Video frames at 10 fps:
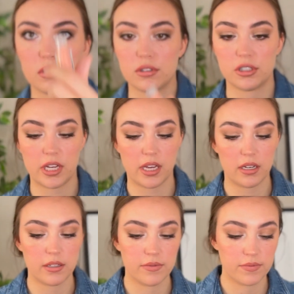shade.
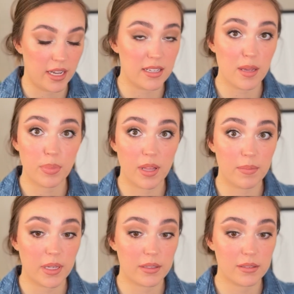It is a
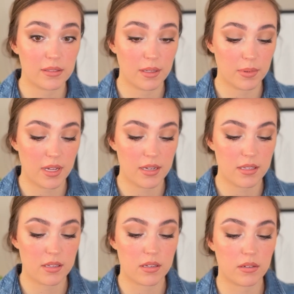plumping lip gloss,
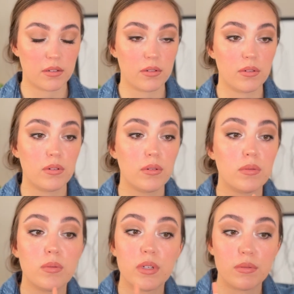so
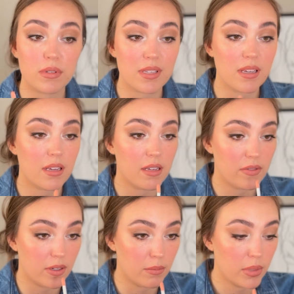we will see if
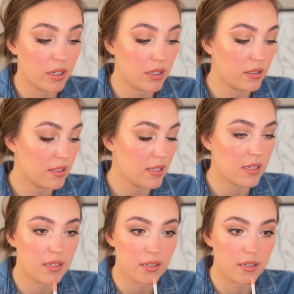it burns.